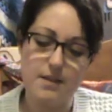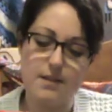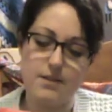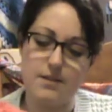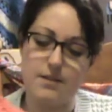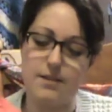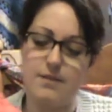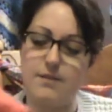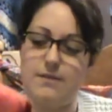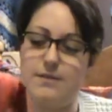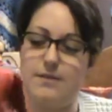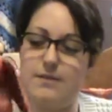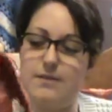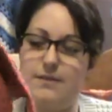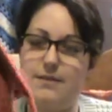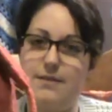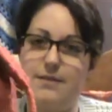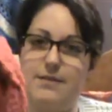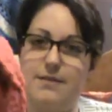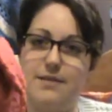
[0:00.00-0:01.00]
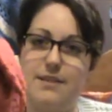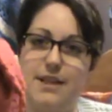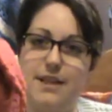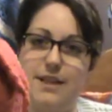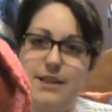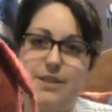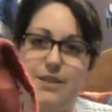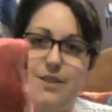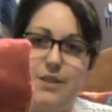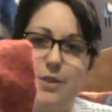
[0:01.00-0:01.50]
So, and
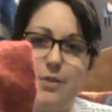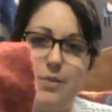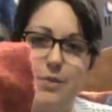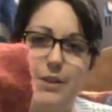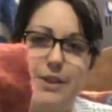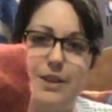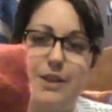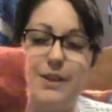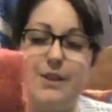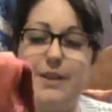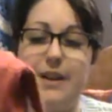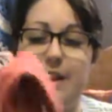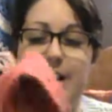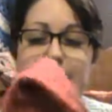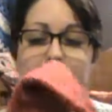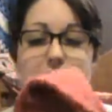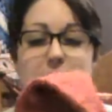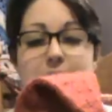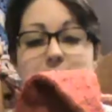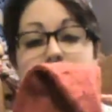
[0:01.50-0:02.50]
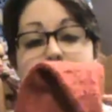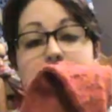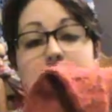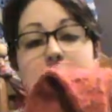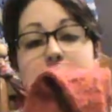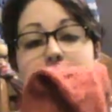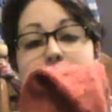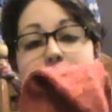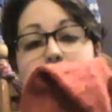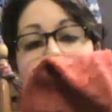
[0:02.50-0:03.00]
it's super cute, and
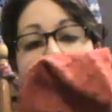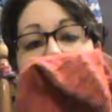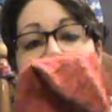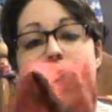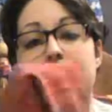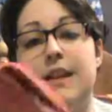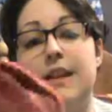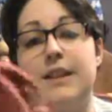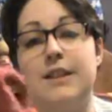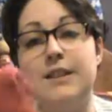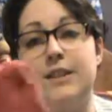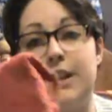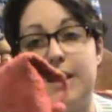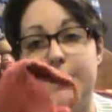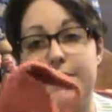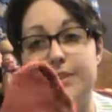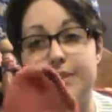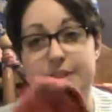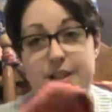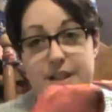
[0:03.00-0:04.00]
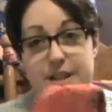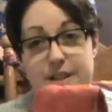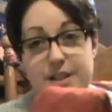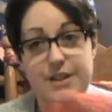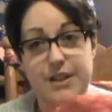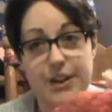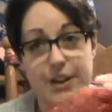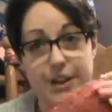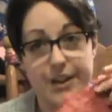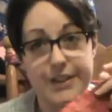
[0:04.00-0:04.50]
I love this
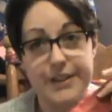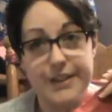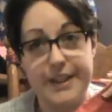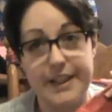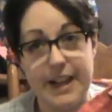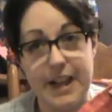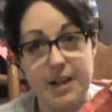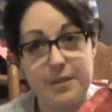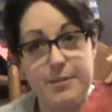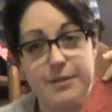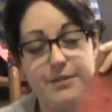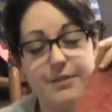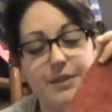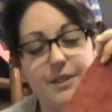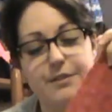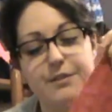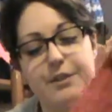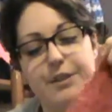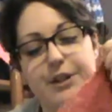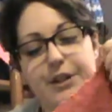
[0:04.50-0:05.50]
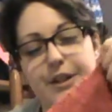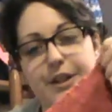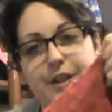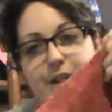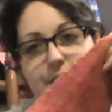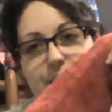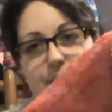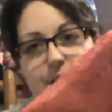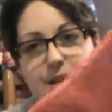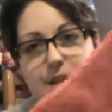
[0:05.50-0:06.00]
yarn. The Cabin Fever yarn
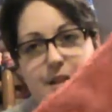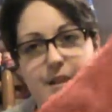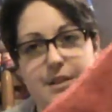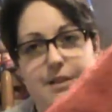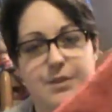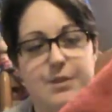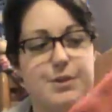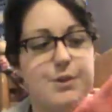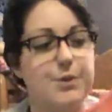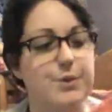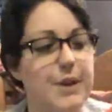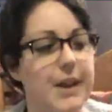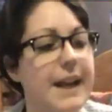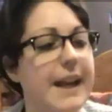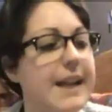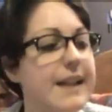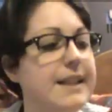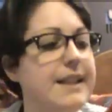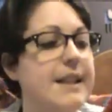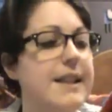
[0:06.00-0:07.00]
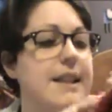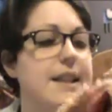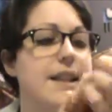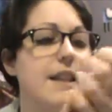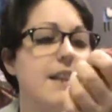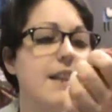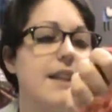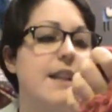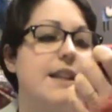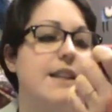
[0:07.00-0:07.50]
is great.
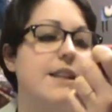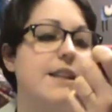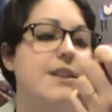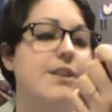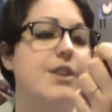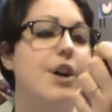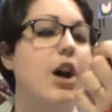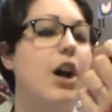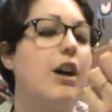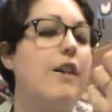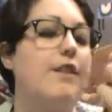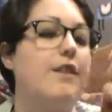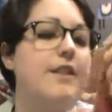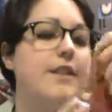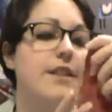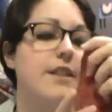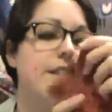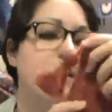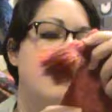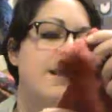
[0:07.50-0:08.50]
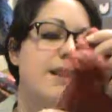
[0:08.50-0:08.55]
It's soft,